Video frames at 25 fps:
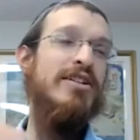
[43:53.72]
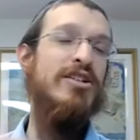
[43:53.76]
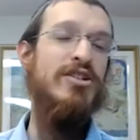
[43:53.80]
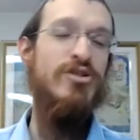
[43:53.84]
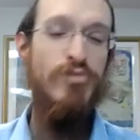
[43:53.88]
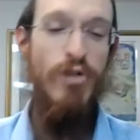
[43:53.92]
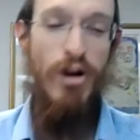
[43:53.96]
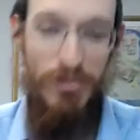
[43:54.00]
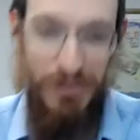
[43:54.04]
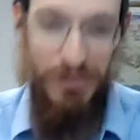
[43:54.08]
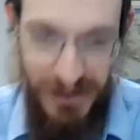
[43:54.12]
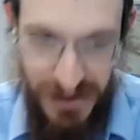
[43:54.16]
his
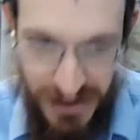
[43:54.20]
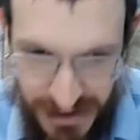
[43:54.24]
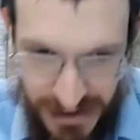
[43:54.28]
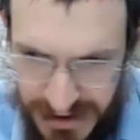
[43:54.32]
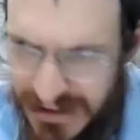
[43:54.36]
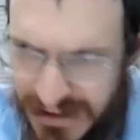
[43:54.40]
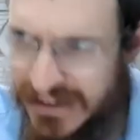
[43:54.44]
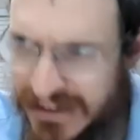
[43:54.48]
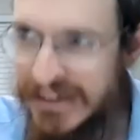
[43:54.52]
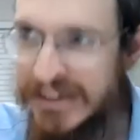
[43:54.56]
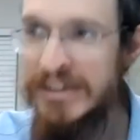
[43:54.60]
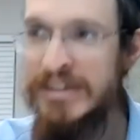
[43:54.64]
throat.
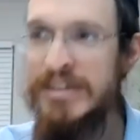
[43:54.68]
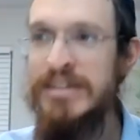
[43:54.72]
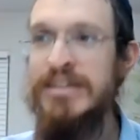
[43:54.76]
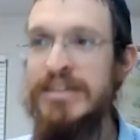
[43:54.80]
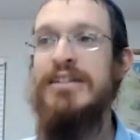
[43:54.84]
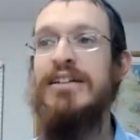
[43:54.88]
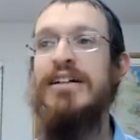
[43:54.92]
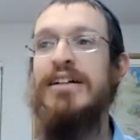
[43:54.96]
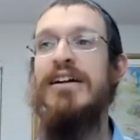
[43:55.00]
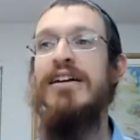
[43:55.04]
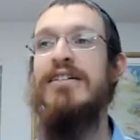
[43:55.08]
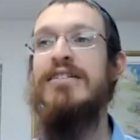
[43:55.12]

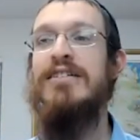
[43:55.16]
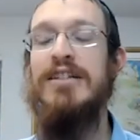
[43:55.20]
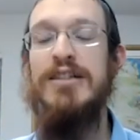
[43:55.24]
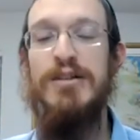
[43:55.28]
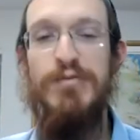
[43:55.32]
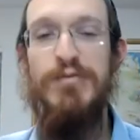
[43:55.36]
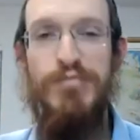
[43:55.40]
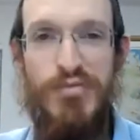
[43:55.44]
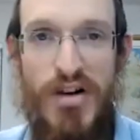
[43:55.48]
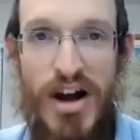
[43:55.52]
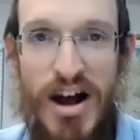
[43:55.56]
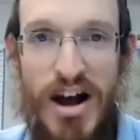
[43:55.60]
And it says
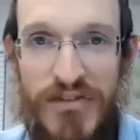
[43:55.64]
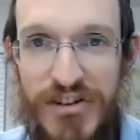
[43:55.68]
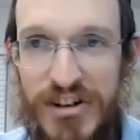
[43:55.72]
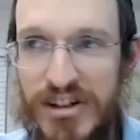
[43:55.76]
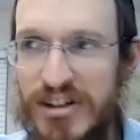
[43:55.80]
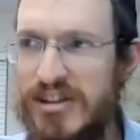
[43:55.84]
the prophet